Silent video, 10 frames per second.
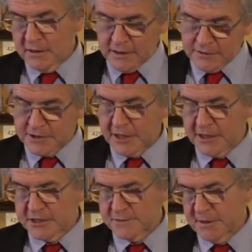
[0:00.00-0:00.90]
The
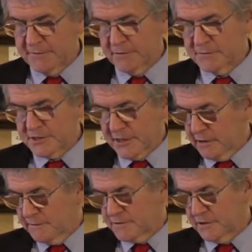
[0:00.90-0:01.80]
titles speak for
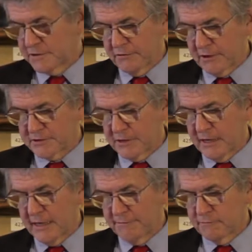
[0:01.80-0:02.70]
themselves.
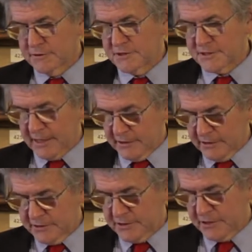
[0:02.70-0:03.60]
2011 was
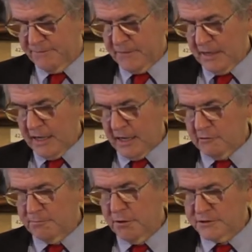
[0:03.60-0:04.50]
Silenced, How
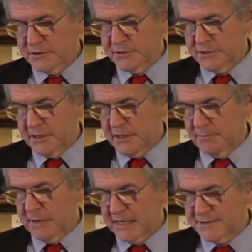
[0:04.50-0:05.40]
Apostasy
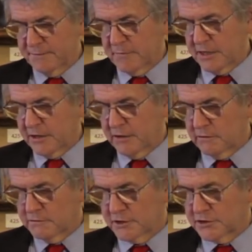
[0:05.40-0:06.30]
and Blasphemy
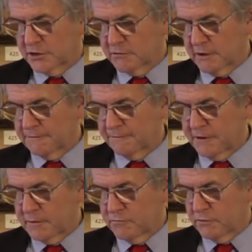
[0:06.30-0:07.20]
Codes Are Choking
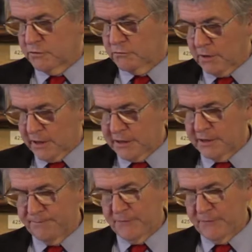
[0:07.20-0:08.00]
Freedom Worldwide.